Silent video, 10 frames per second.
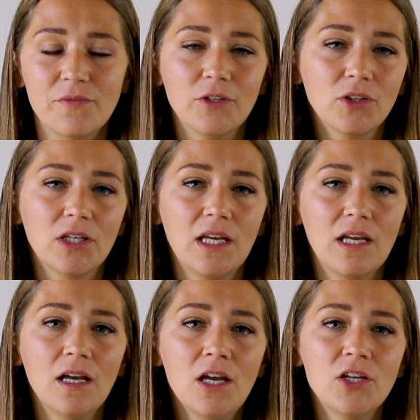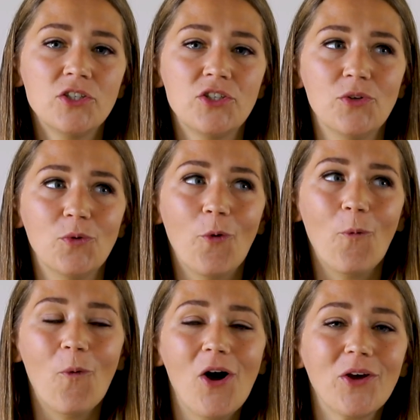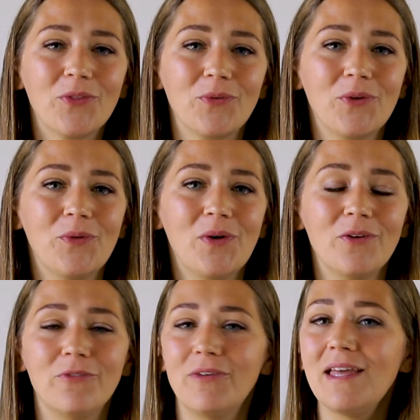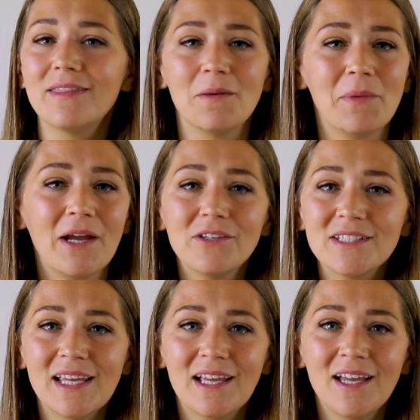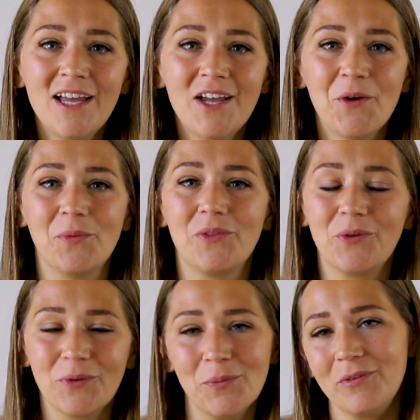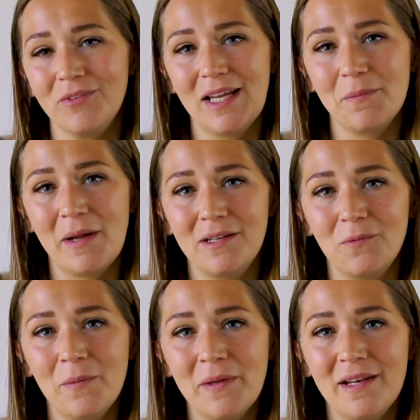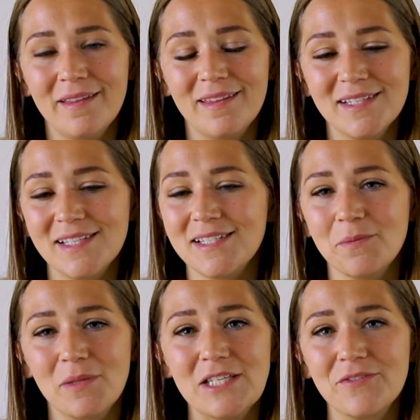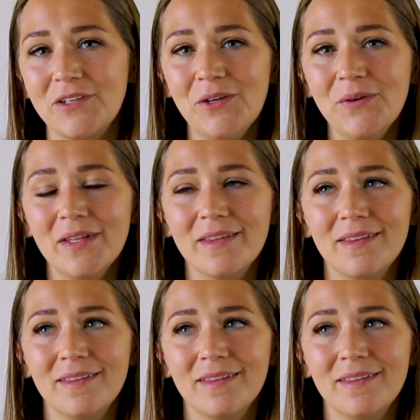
So if you're looking to walk through faith and parenting with a group of like-minded women, this is the place for you.